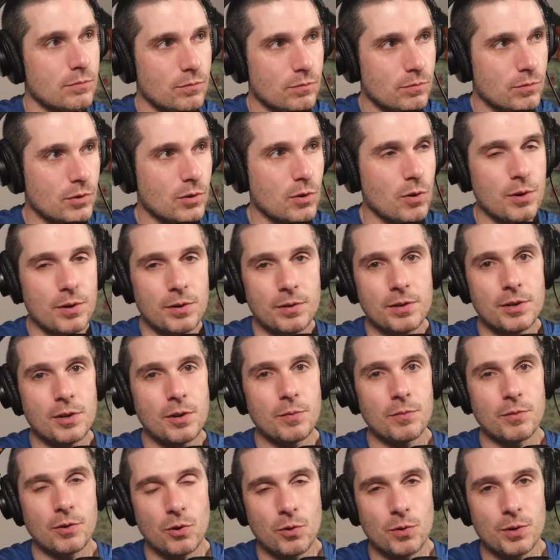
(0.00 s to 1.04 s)

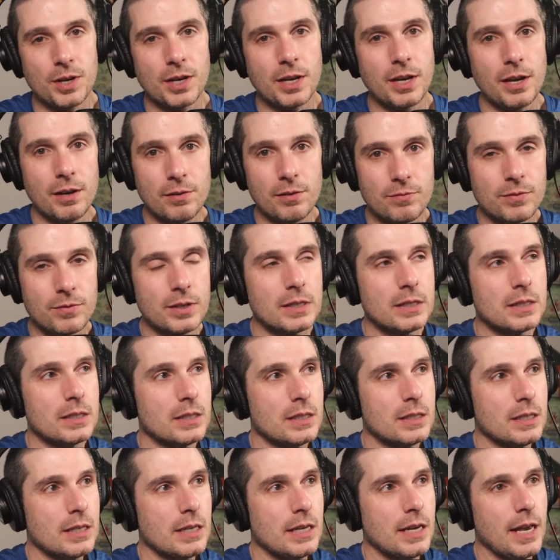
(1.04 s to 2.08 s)
record a GIF,
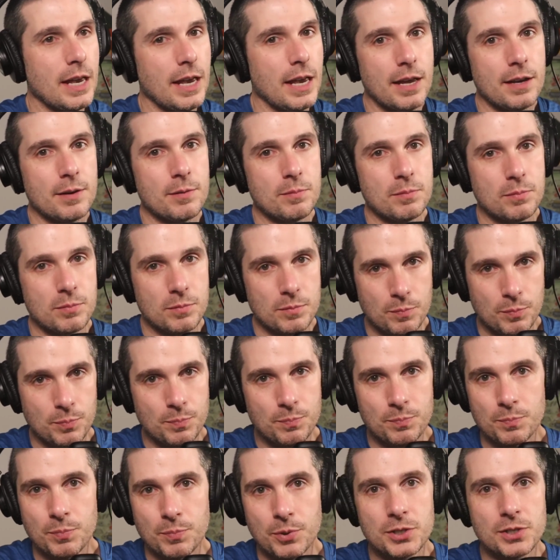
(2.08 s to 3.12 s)
and
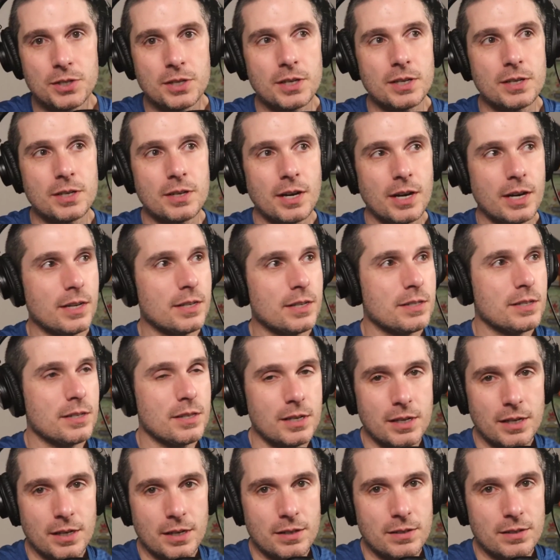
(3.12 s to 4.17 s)
puts it onto the
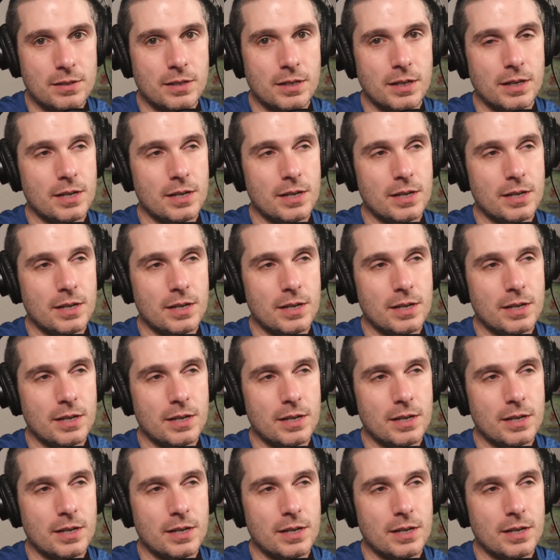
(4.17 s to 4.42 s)
disk.